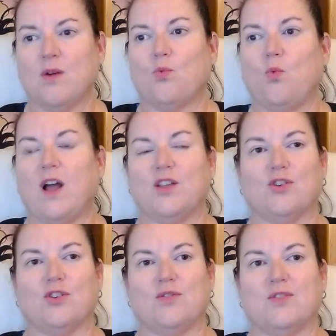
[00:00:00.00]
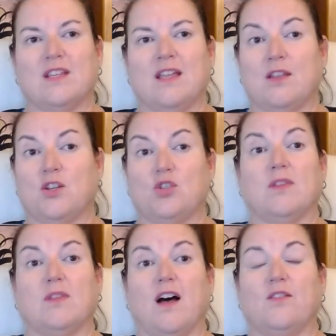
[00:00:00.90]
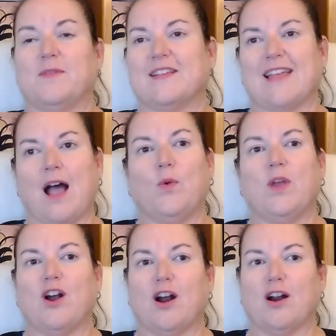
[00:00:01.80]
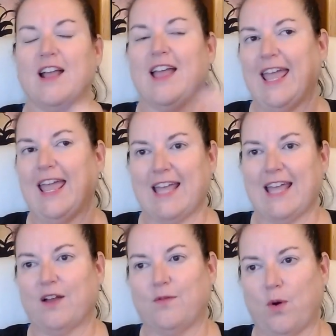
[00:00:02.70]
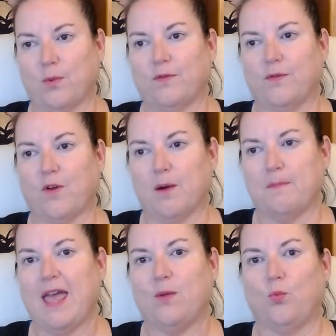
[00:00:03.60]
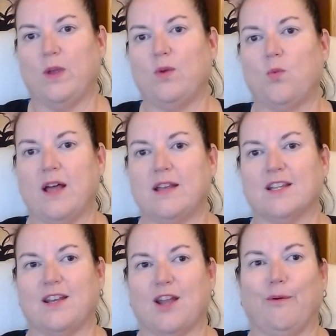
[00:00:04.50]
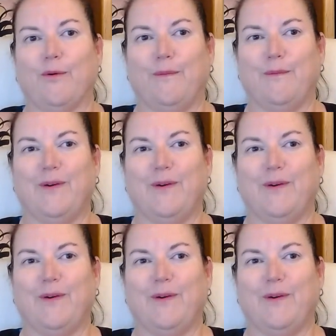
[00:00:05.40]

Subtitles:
what you're using that you love, because we are a tech forward firm and we want to know.